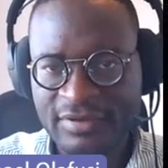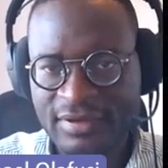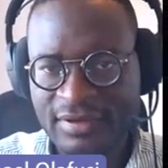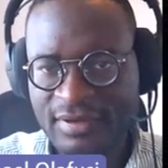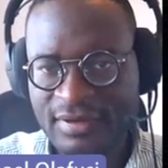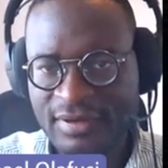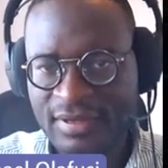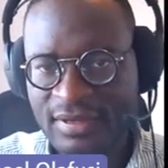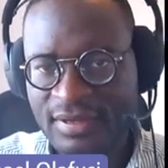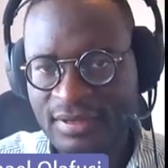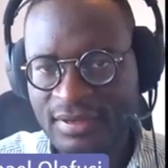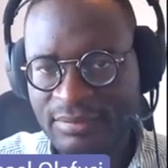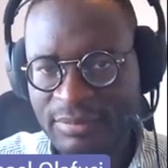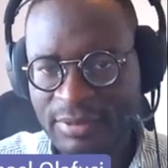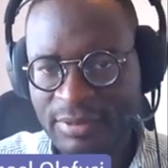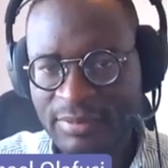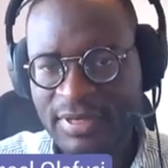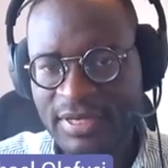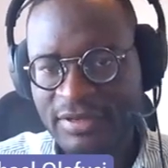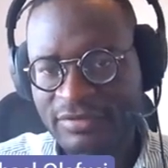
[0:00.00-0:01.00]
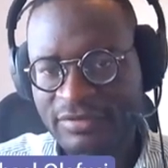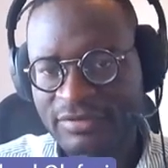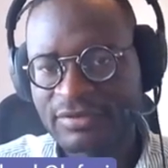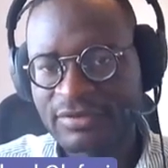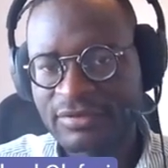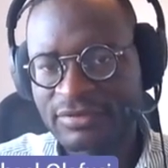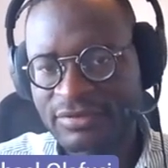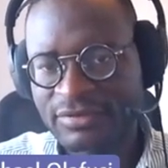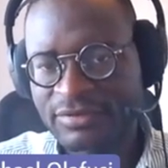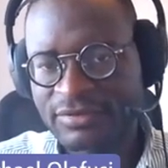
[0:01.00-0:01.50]
said maybe let's
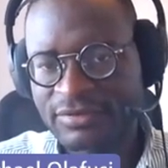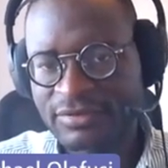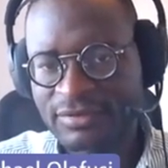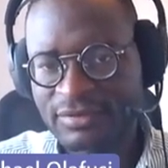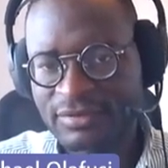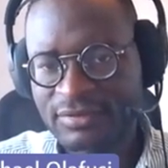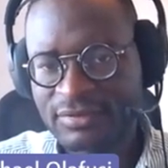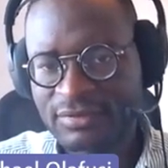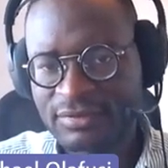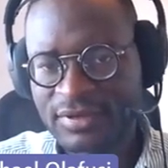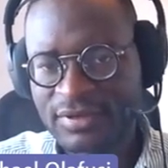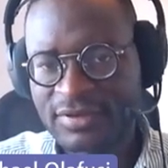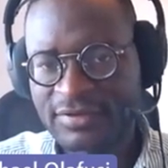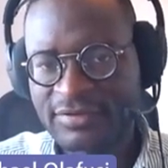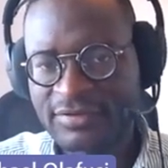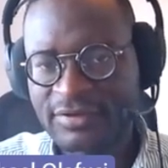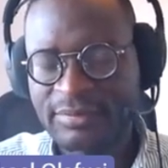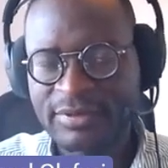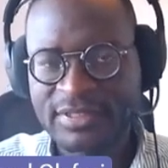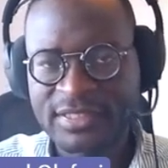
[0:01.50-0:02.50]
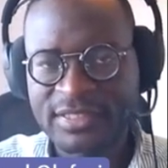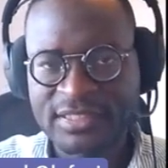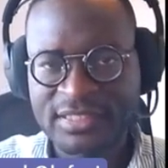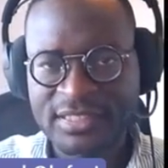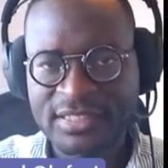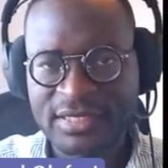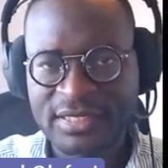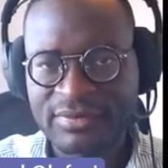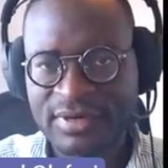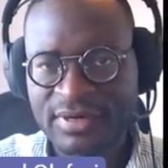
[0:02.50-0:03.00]
just do this up until
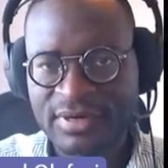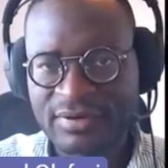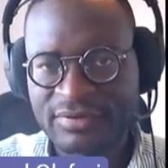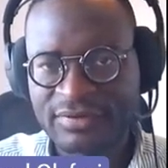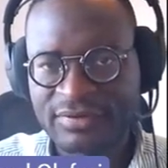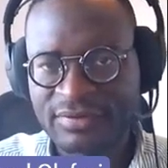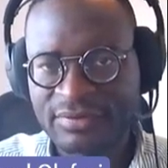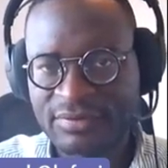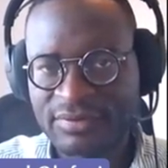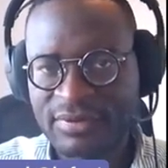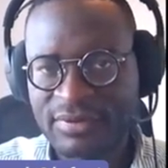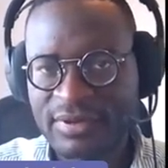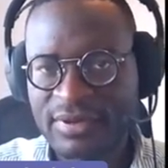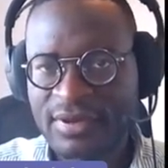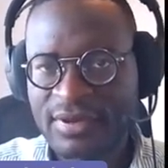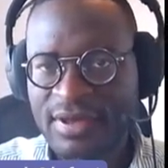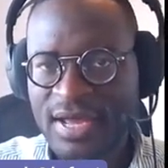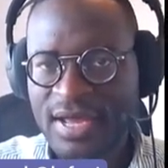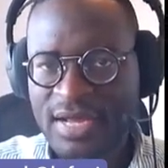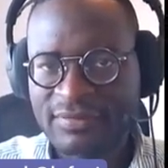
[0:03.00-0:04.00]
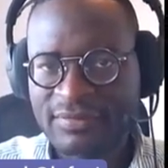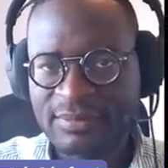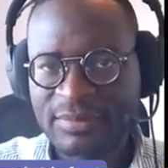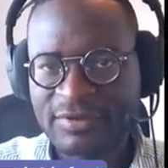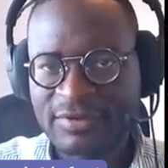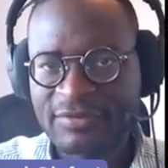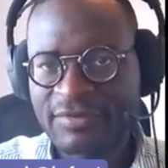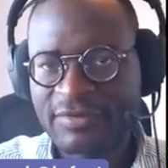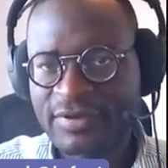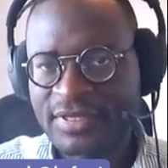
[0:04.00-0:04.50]
January. So
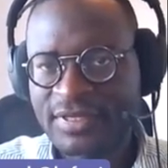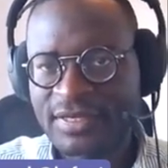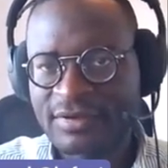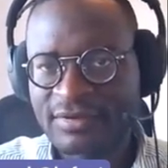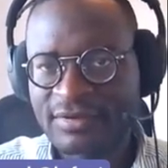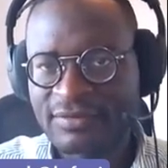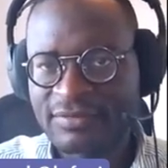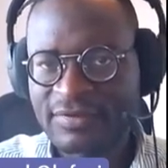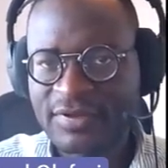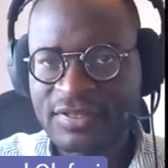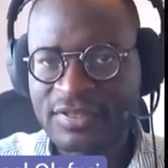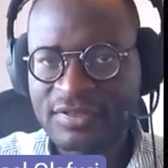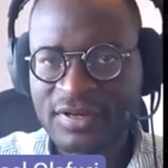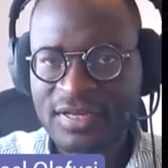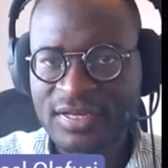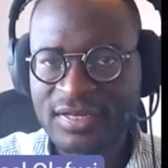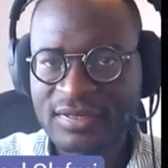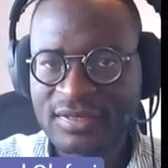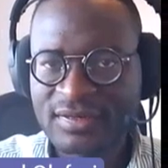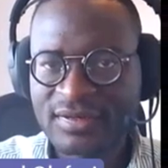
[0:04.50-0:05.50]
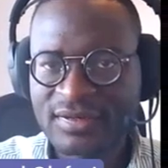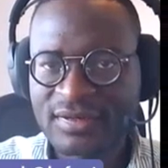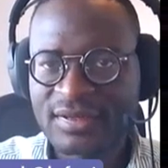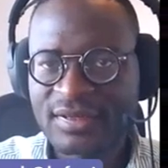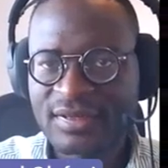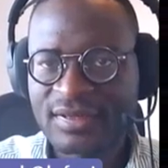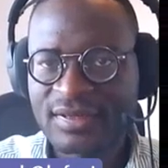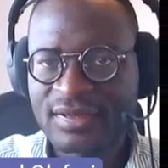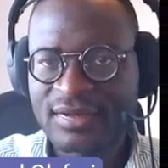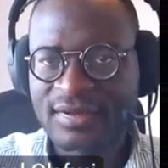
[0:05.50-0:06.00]
before the filtering,
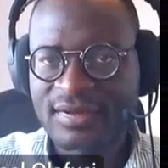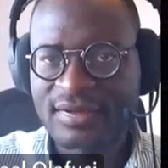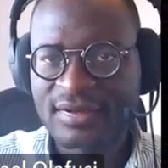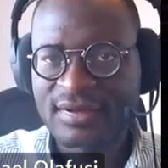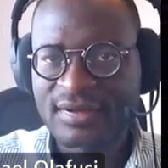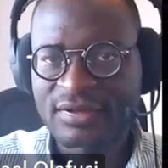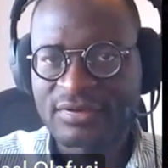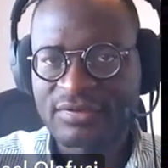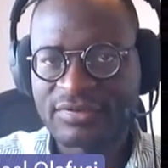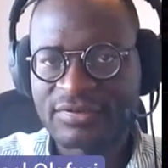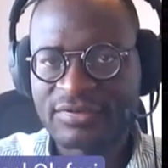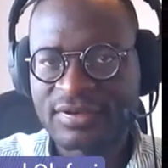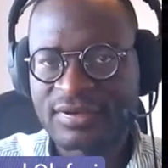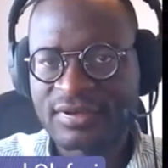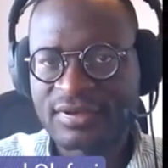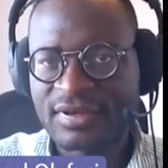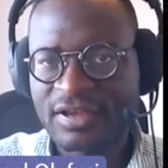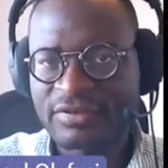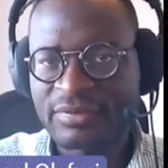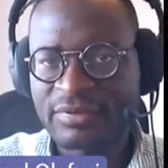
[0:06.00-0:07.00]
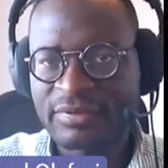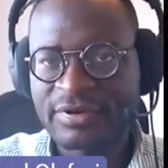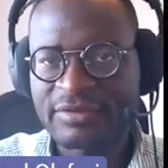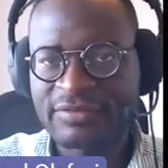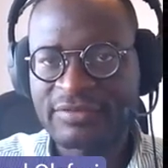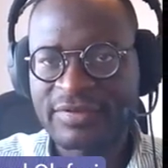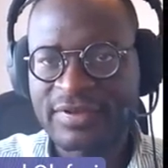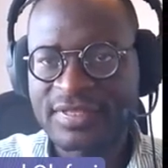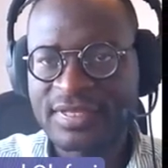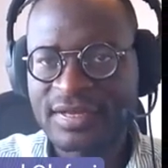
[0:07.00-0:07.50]
using exploring
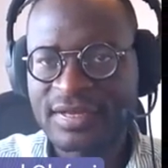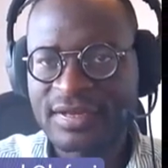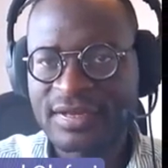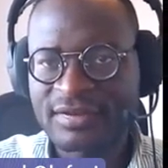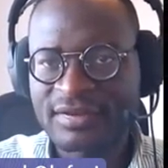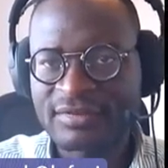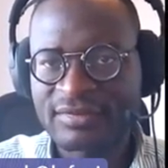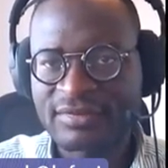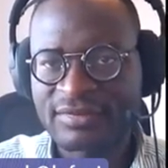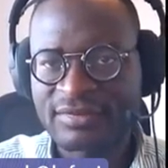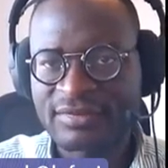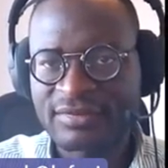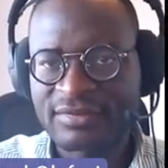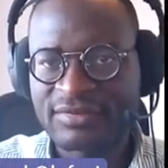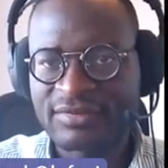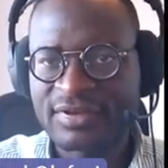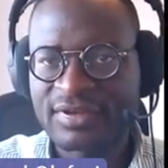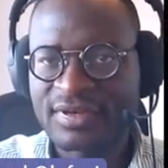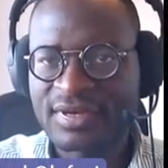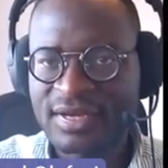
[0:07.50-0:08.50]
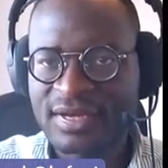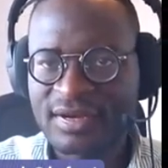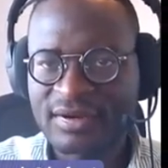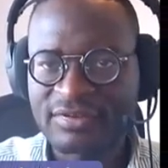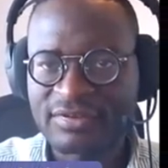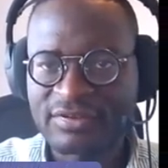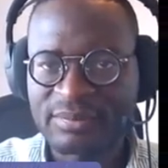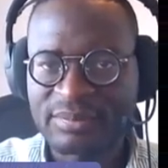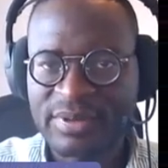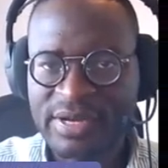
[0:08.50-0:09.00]
filters using
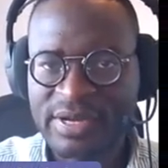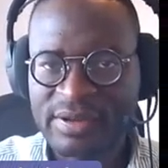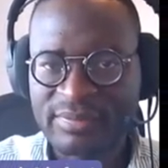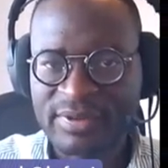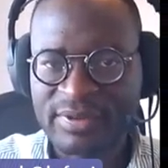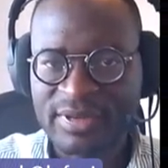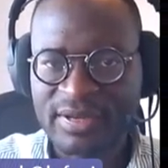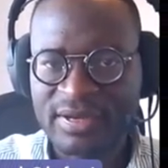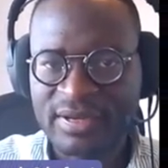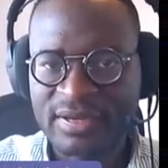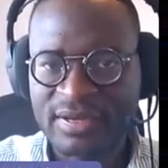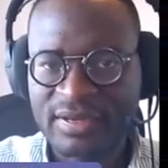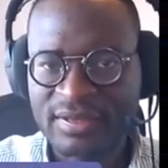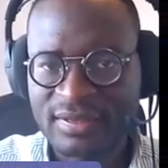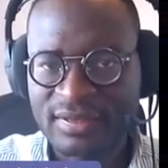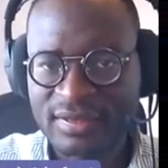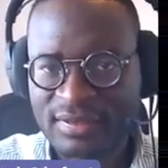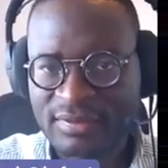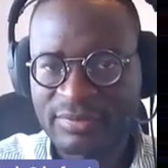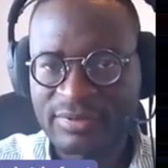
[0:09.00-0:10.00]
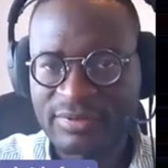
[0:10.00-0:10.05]
DAX in Power BI,